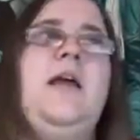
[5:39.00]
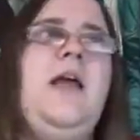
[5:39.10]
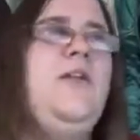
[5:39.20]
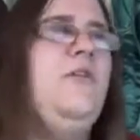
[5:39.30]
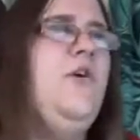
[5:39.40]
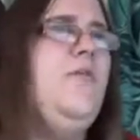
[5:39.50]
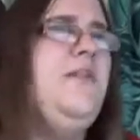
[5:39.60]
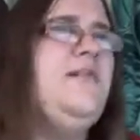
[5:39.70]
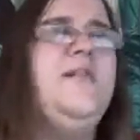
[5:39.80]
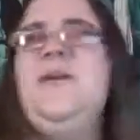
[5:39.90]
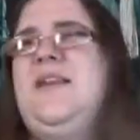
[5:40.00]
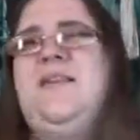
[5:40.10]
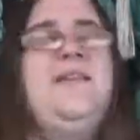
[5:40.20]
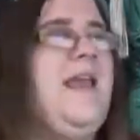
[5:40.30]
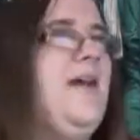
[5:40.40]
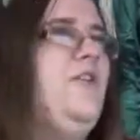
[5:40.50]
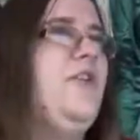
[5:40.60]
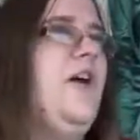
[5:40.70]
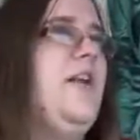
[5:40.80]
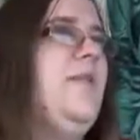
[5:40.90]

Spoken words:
I don't know if it's gonna be to scale or not.